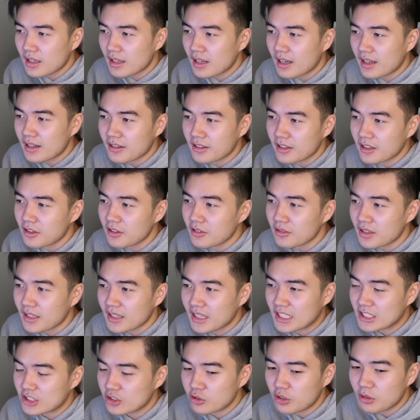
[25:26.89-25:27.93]
I don't know, like
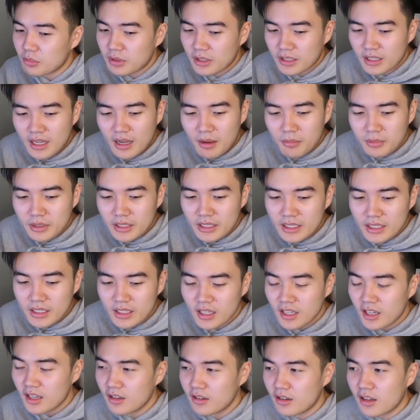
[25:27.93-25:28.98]
that screenplay
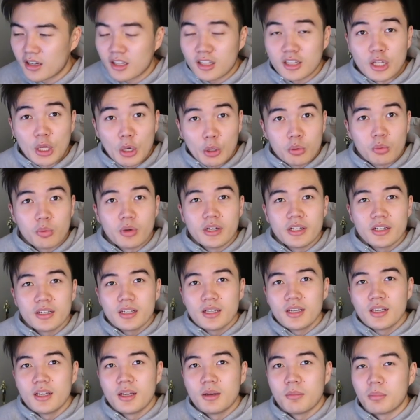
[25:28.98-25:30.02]
nominee, not a lone one,
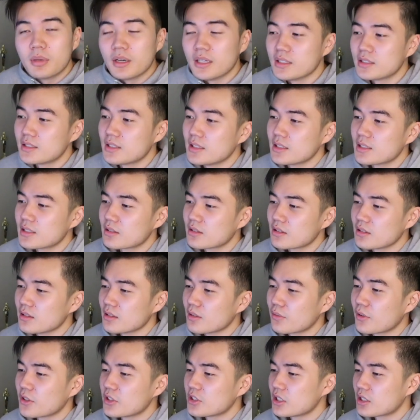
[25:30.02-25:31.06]
but since
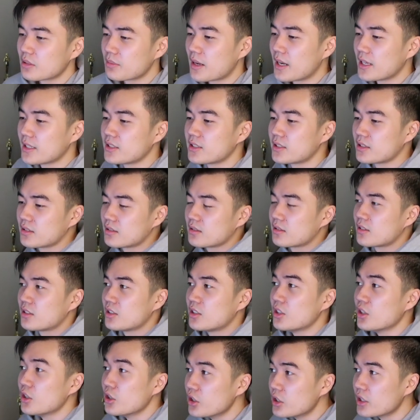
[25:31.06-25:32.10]
the French Dispatch
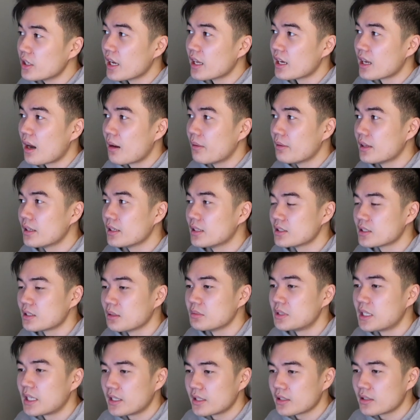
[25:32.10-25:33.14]
could get nominated in
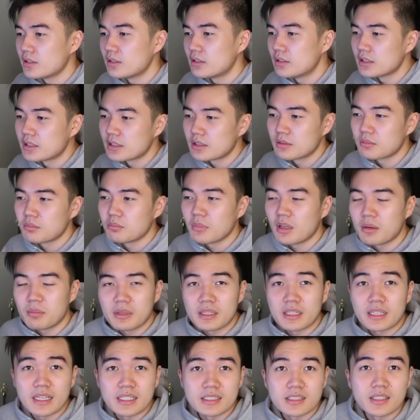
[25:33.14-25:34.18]
some technicals,
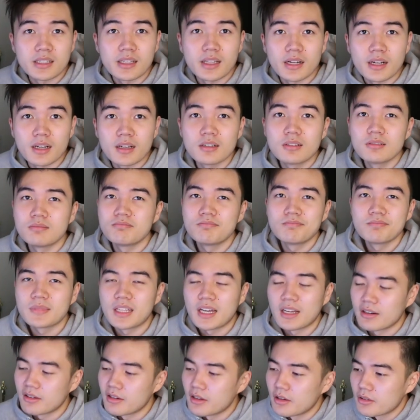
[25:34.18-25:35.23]
maybe it gets in there.
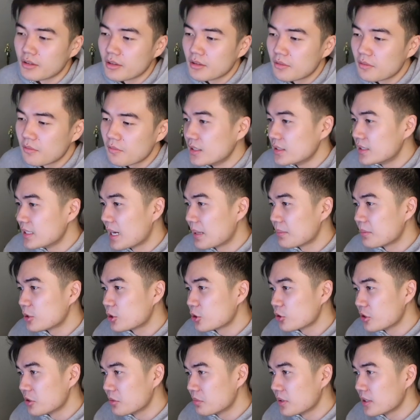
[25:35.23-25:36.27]
I don't know, though. Adapted
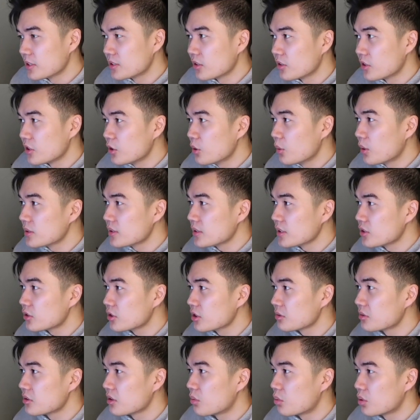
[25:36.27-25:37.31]
screenplay. So the USC
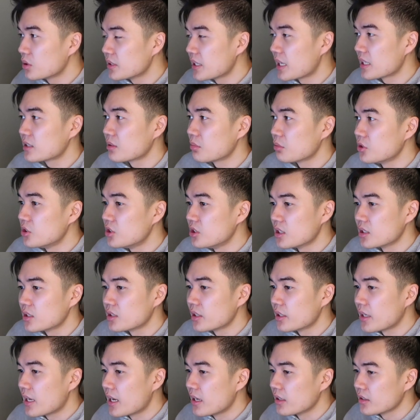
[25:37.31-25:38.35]
Script Awards actually were just
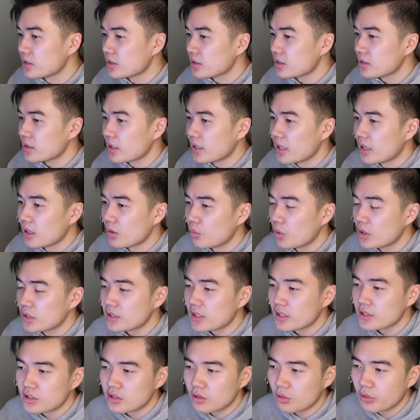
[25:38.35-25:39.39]
announced, and West
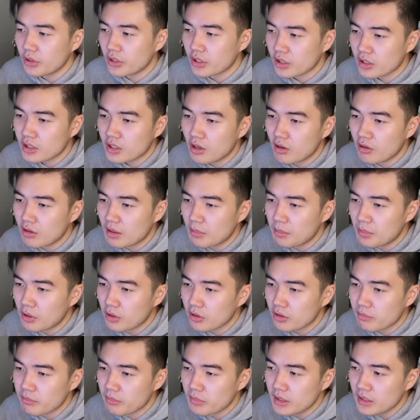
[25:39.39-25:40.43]
Side Story and Coda
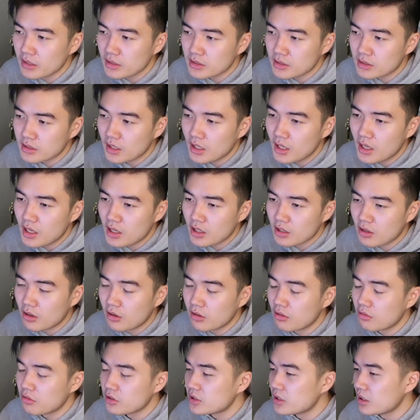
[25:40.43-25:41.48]
both missed.
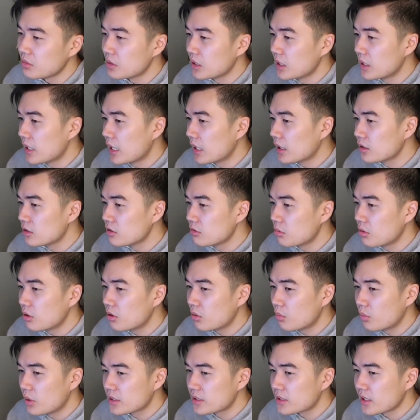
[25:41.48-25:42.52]
Coda was deemed
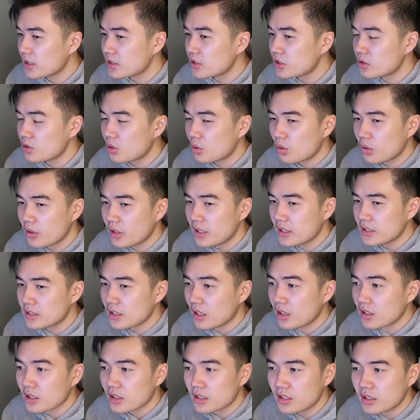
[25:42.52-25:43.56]
ineligible. West Side Story, it's
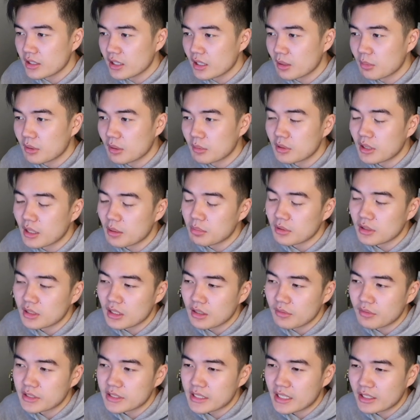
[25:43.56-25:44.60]
unclear, but they
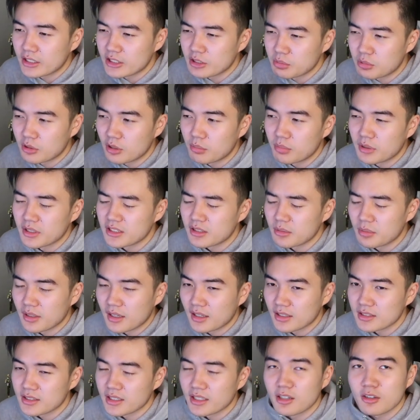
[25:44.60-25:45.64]
believe it's eligible. But to be
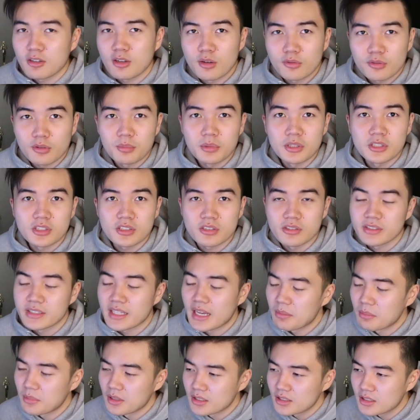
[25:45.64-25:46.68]
honest, they don't go for musicals
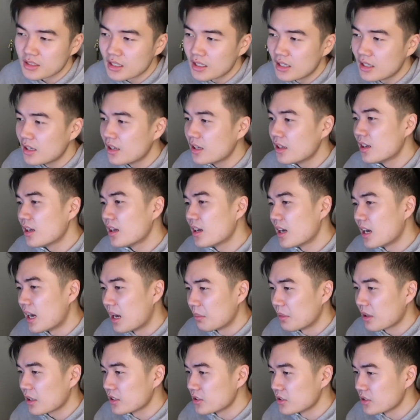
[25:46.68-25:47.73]
that much.
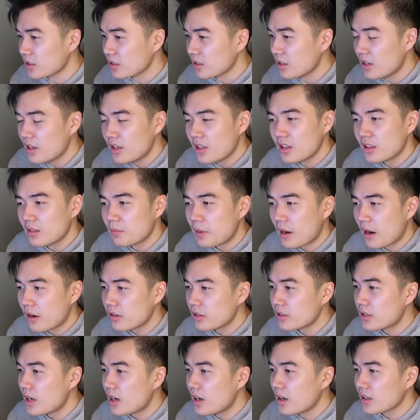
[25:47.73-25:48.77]
I'm not concerned. The Power of
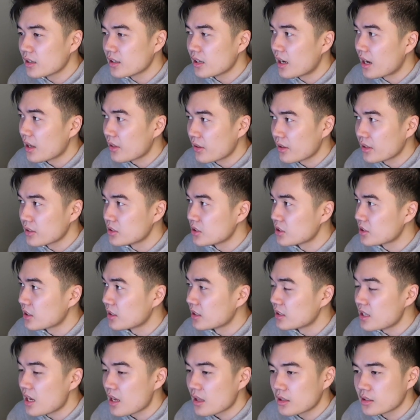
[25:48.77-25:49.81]
the Dog, I think, is just
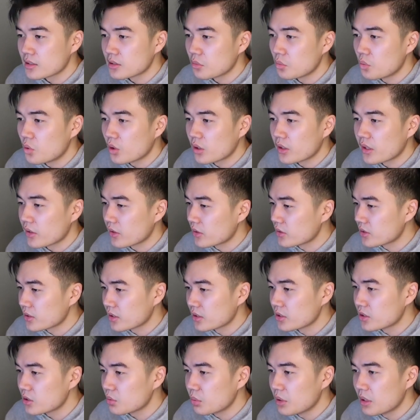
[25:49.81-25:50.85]
going to take this award. I think it's
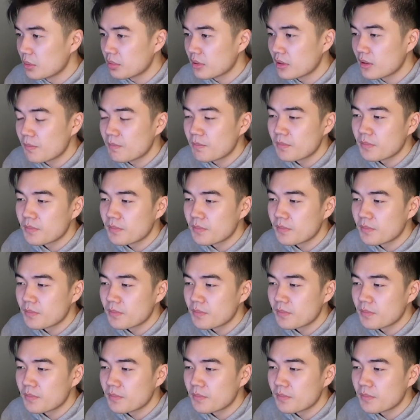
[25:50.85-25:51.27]
going to sweep.